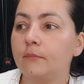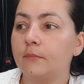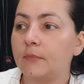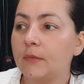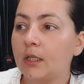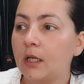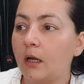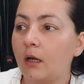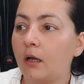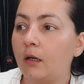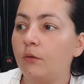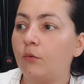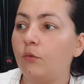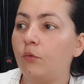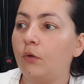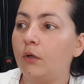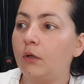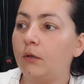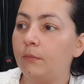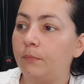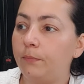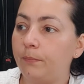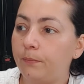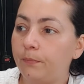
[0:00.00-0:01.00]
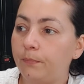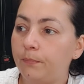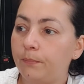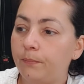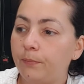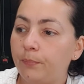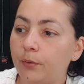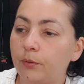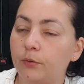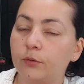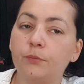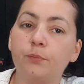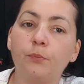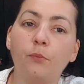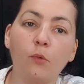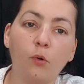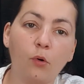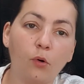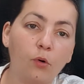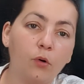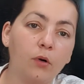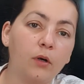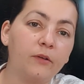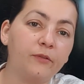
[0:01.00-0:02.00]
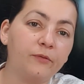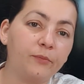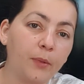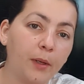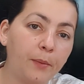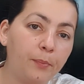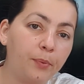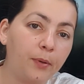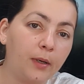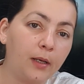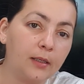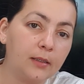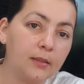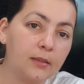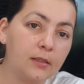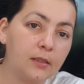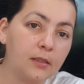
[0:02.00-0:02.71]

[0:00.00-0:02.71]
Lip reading: I will put more of my plants